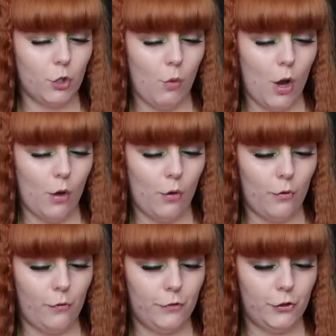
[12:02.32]

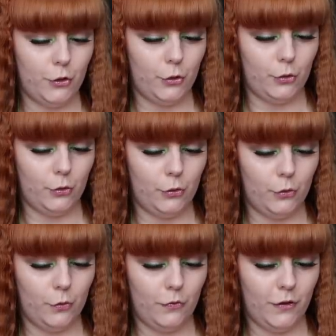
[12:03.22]
12
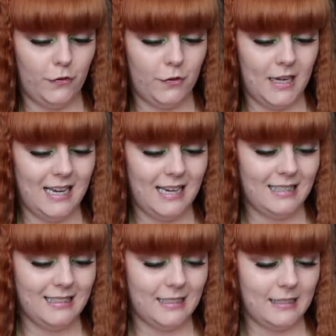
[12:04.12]
to
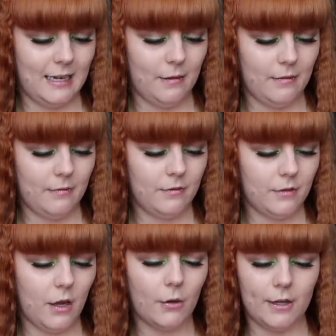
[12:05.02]
15, 16...
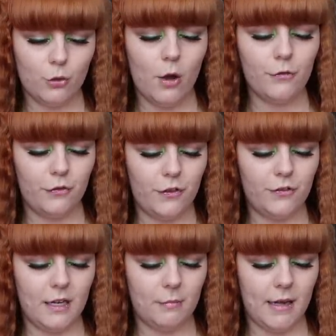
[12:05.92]
oh yeah, 12 to
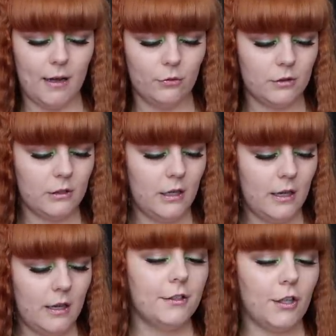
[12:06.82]
£15.
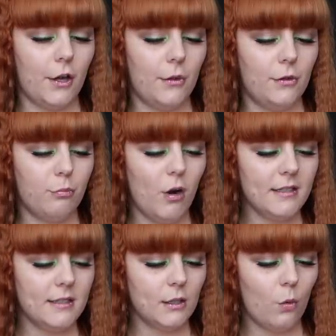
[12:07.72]
So the
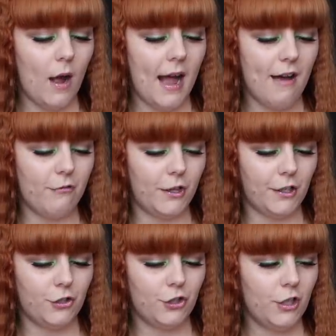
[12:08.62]
prices are quite
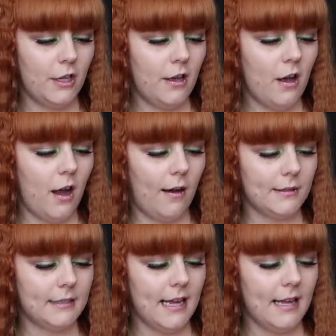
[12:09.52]
average.
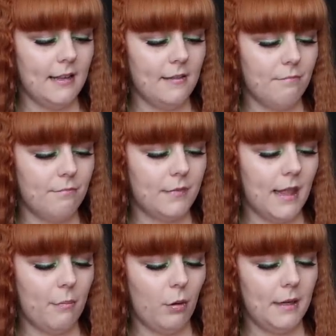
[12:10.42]
I'd say
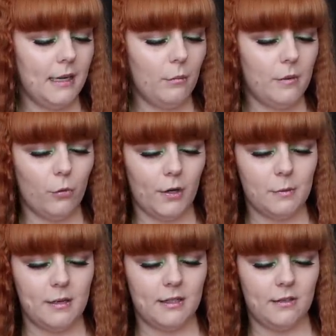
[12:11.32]
they're probably a little bit more
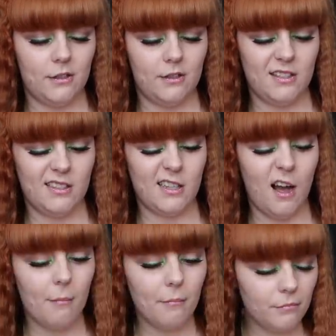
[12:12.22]
expensive than
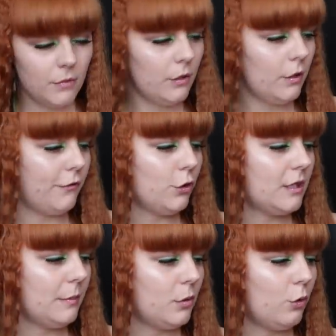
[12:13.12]
some of your
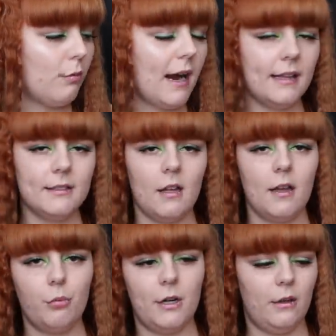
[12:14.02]
typical brands
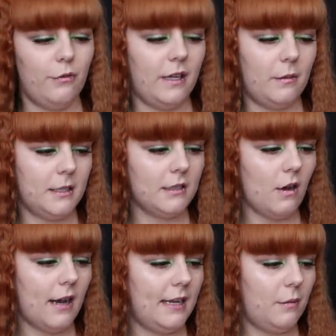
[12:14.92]
like Pretty Little Thing and
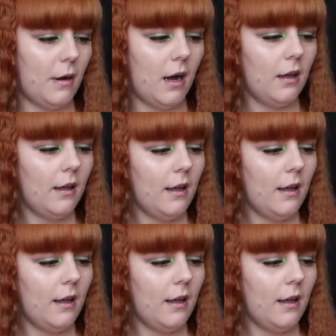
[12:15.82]
Missguided, but